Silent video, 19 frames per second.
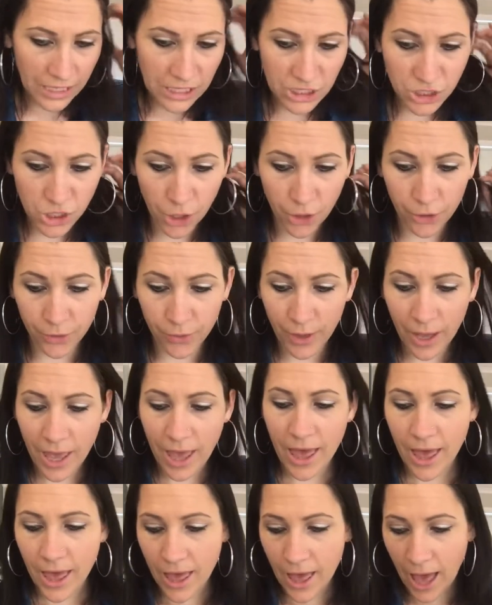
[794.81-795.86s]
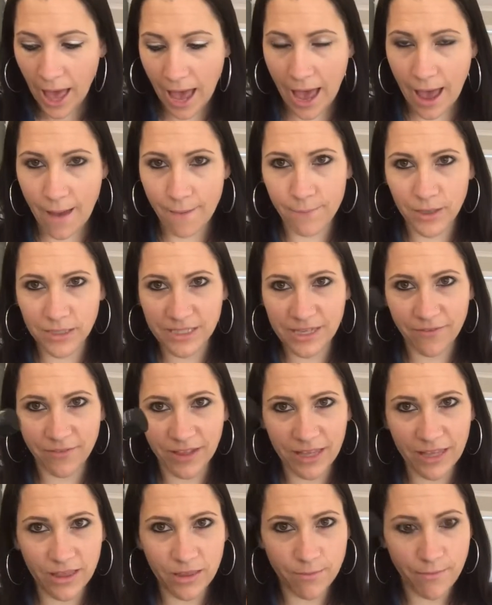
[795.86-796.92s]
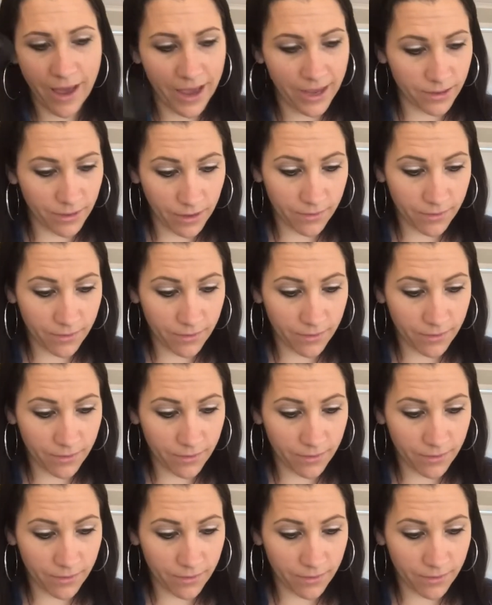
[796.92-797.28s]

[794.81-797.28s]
So definitely the matte